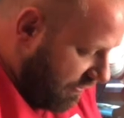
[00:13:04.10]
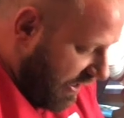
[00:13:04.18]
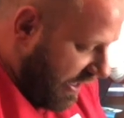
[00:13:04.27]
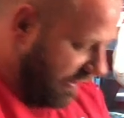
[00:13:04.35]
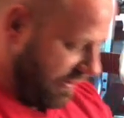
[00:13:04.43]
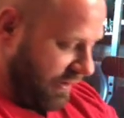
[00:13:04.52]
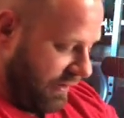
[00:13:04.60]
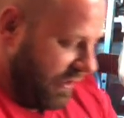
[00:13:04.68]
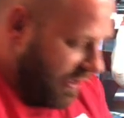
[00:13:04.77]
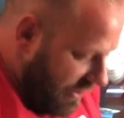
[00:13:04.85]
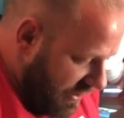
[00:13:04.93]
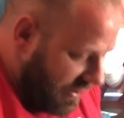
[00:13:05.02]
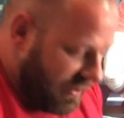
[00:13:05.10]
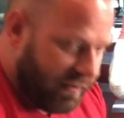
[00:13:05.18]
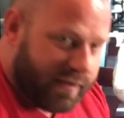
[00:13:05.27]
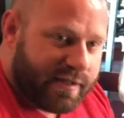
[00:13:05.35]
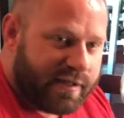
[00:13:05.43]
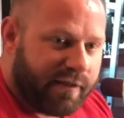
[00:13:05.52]
wide, and they're
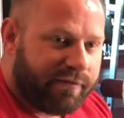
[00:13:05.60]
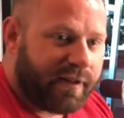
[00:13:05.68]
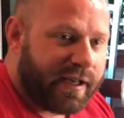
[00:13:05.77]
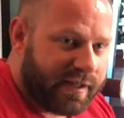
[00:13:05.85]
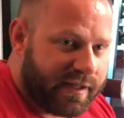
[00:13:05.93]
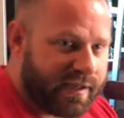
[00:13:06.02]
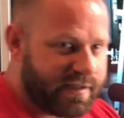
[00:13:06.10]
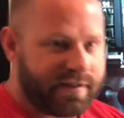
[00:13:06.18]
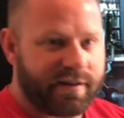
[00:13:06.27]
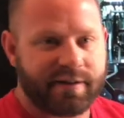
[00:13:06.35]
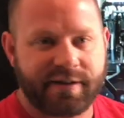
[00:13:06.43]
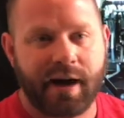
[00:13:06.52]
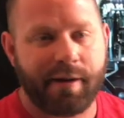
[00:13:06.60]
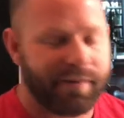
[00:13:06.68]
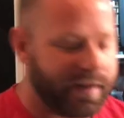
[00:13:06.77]
doing stuff like this, and on top